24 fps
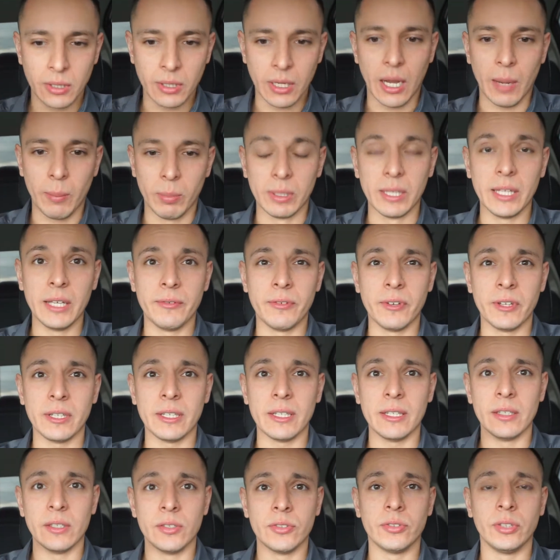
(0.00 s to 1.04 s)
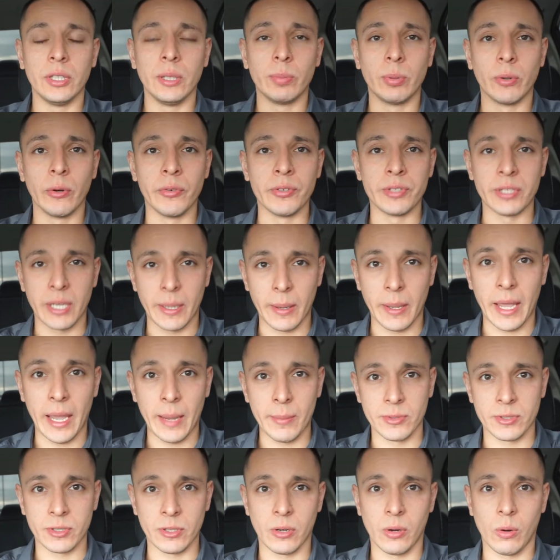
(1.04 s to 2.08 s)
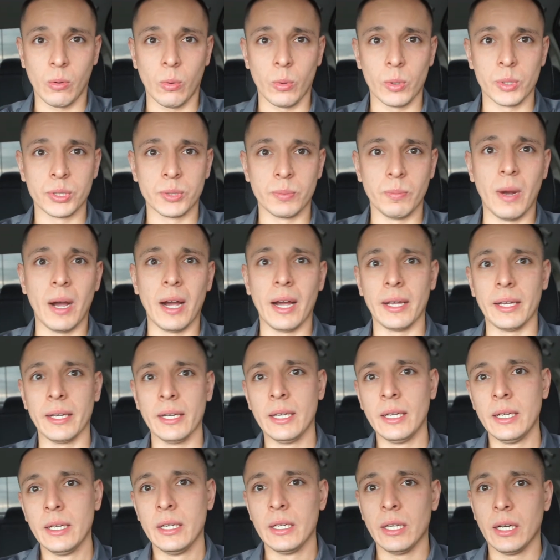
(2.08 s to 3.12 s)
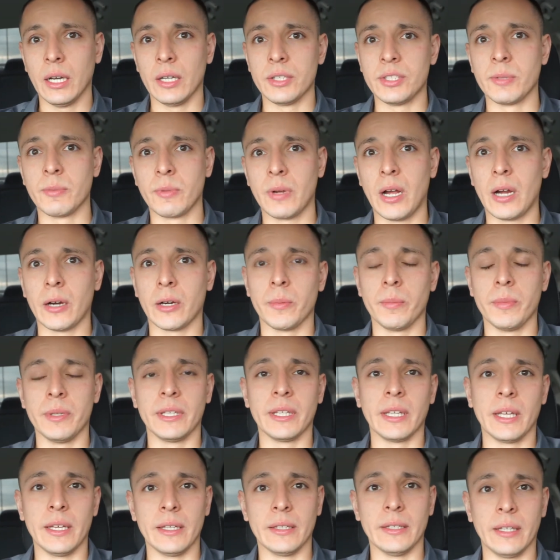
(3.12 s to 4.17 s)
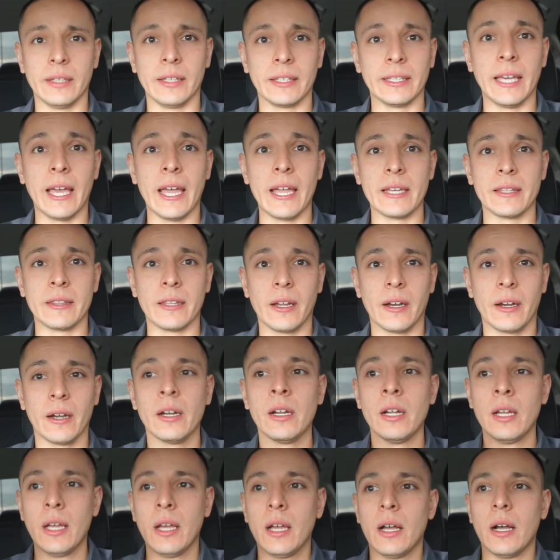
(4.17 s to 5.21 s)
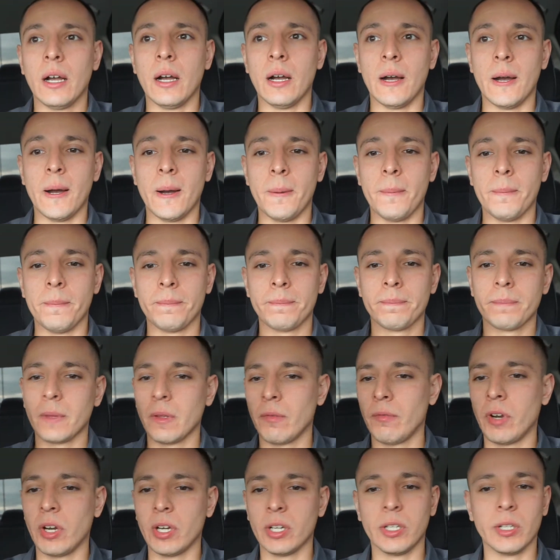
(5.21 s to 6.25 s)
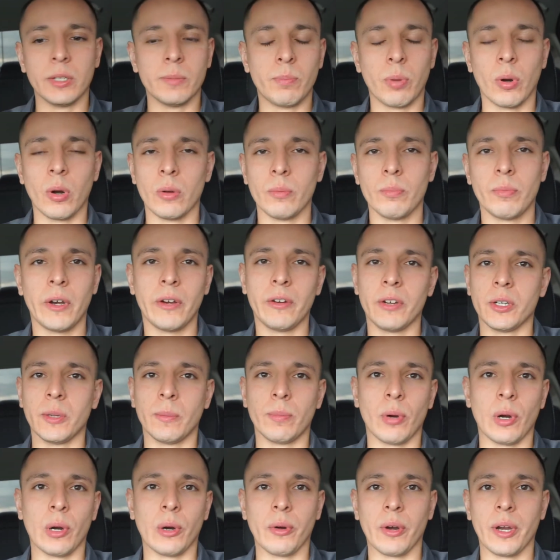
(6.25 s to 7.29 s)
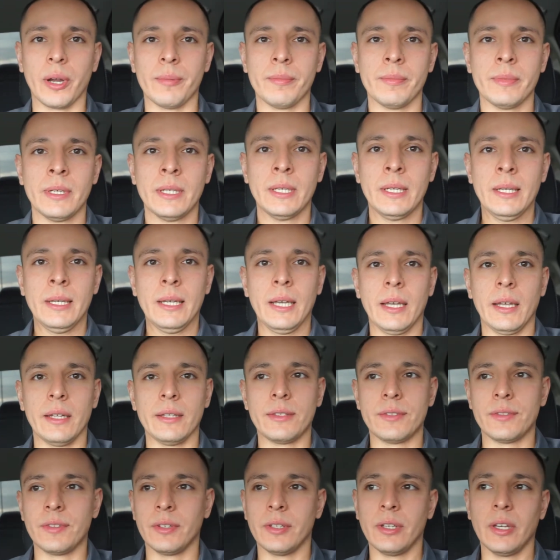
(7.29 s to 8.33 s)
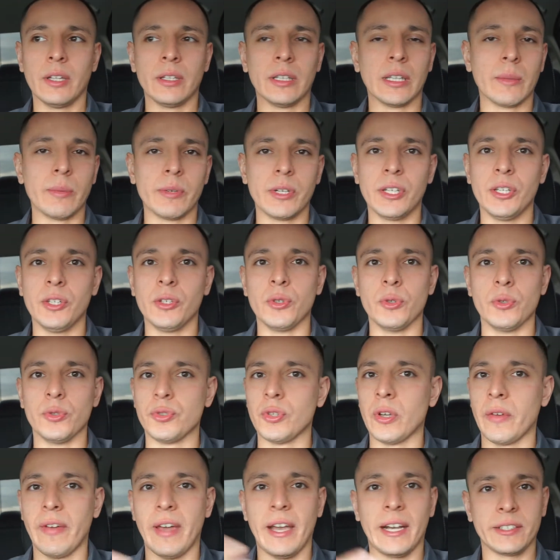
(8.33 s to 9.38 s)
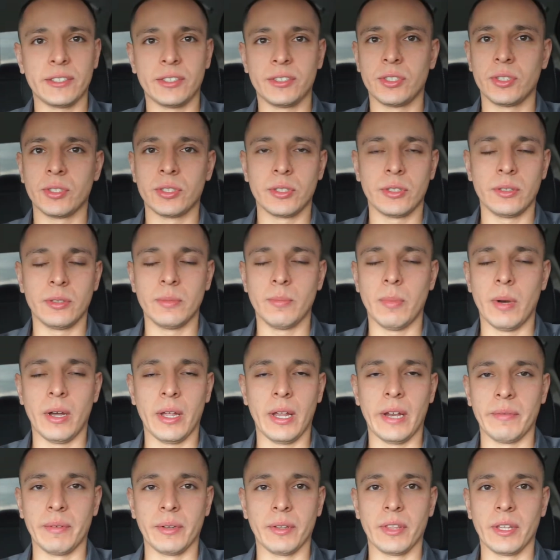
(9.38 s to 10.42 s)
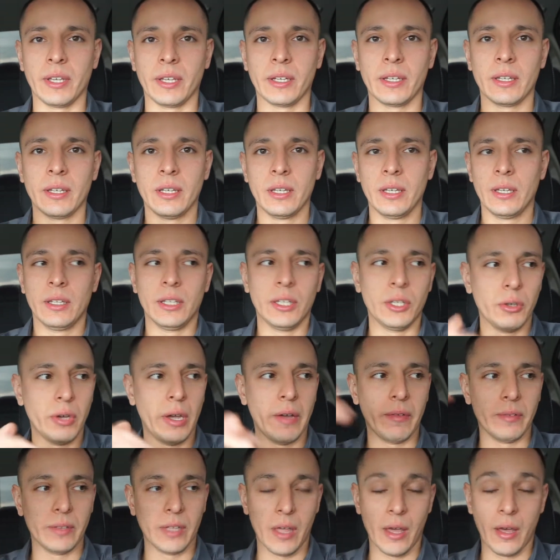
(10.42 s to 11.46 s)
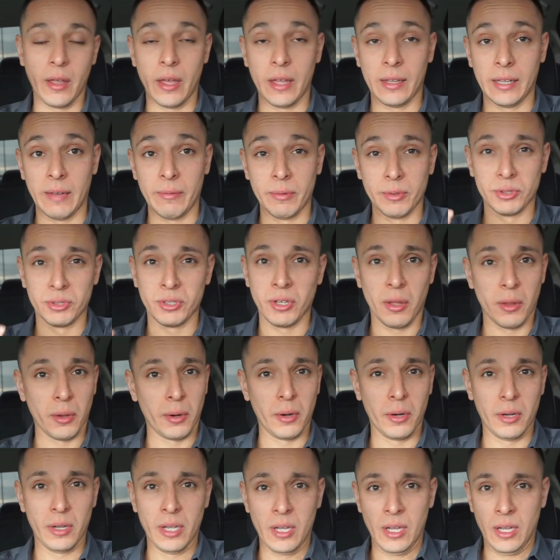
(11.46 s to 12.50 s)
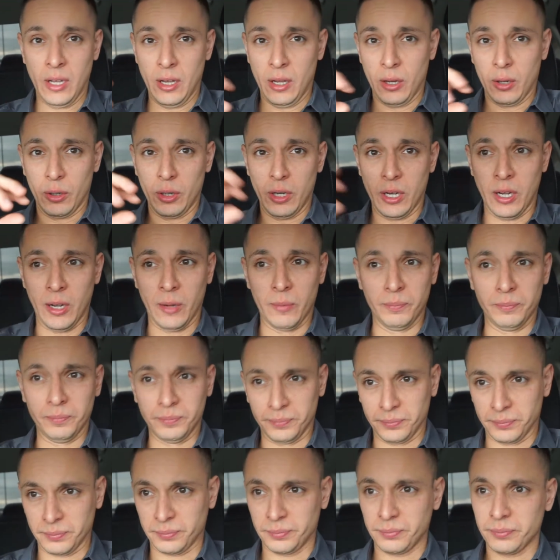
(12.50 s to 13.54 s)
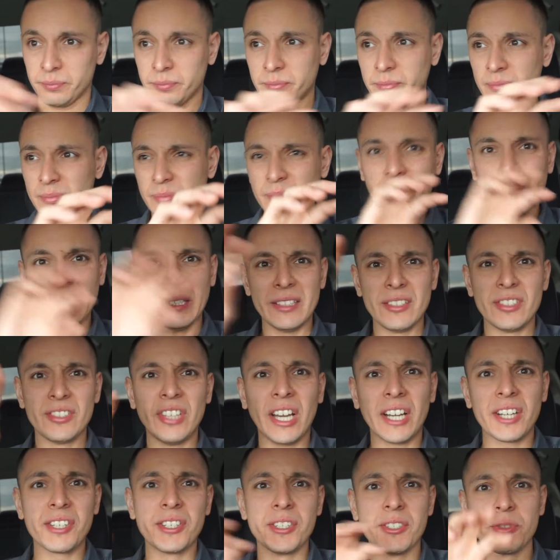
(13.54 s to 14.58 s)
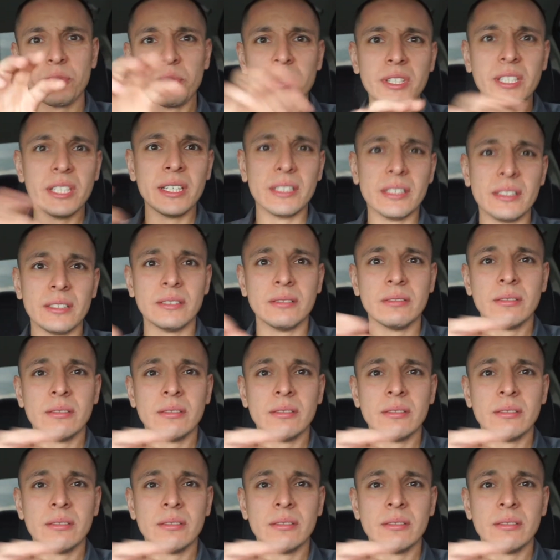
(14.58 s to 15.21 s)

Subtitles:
believe in is the Proven Amazon course by Jim Cockerman and the gang there. Very good program. It's unlimited use. You have access to just about everything. You do have levels to other sections within,